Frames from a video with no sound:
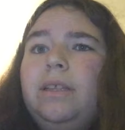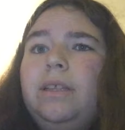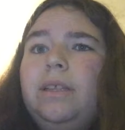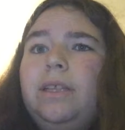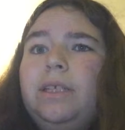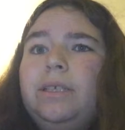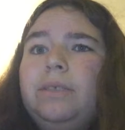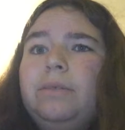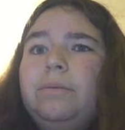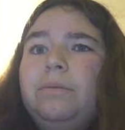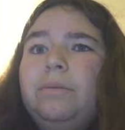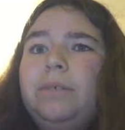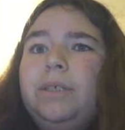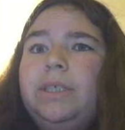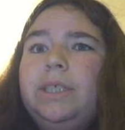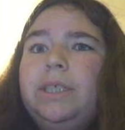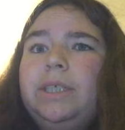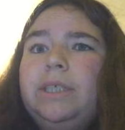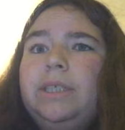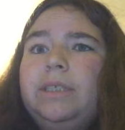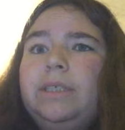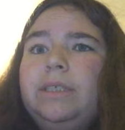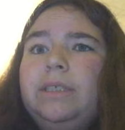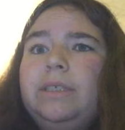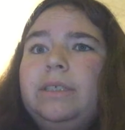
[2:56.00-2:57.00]
This one
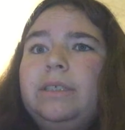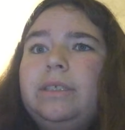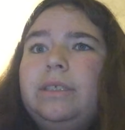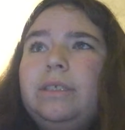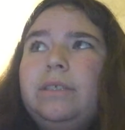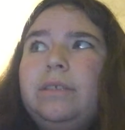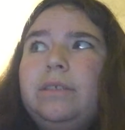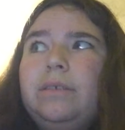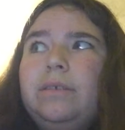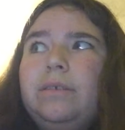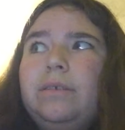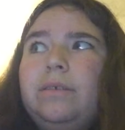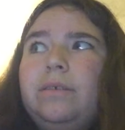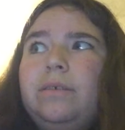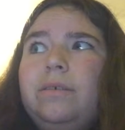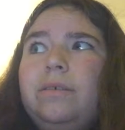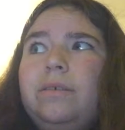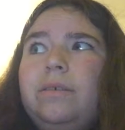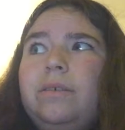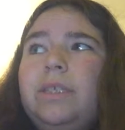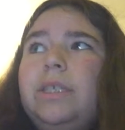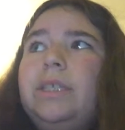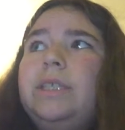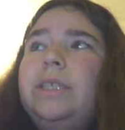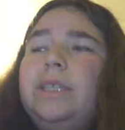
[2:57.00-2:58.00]
is,
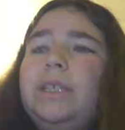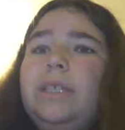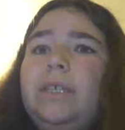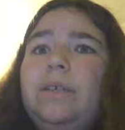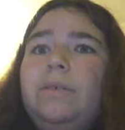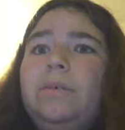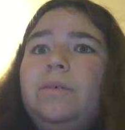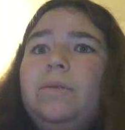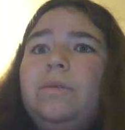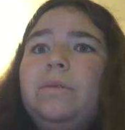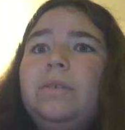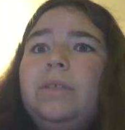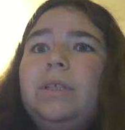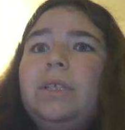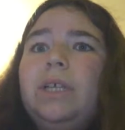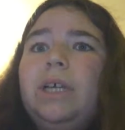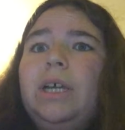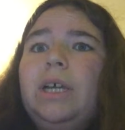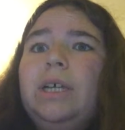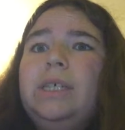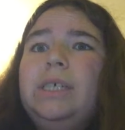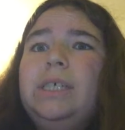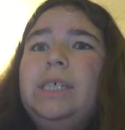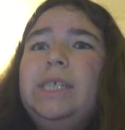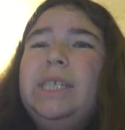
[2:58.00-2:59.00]
let's see,
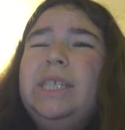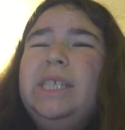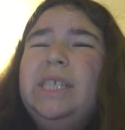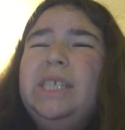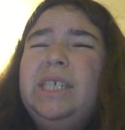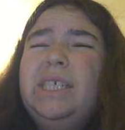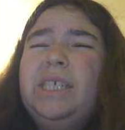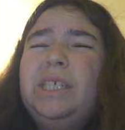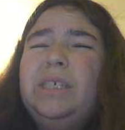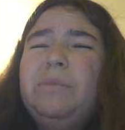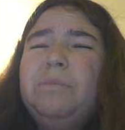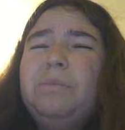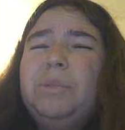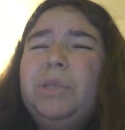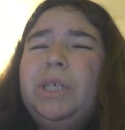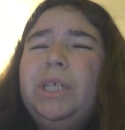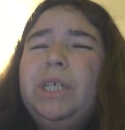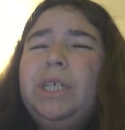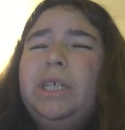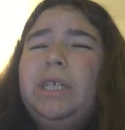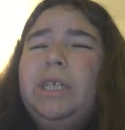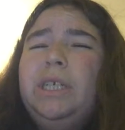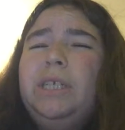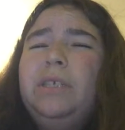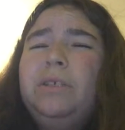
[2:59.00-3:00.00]
in these
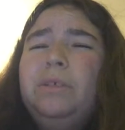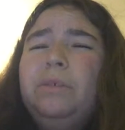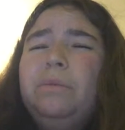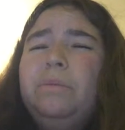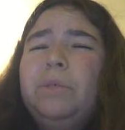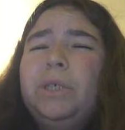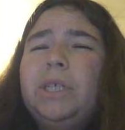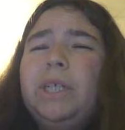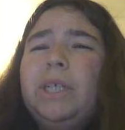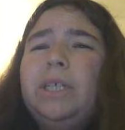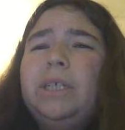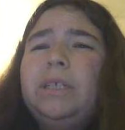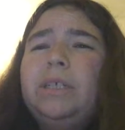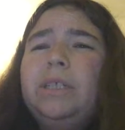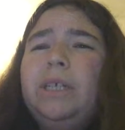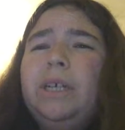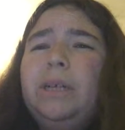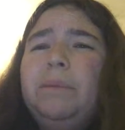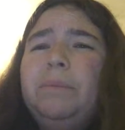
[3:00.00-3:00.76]
two particular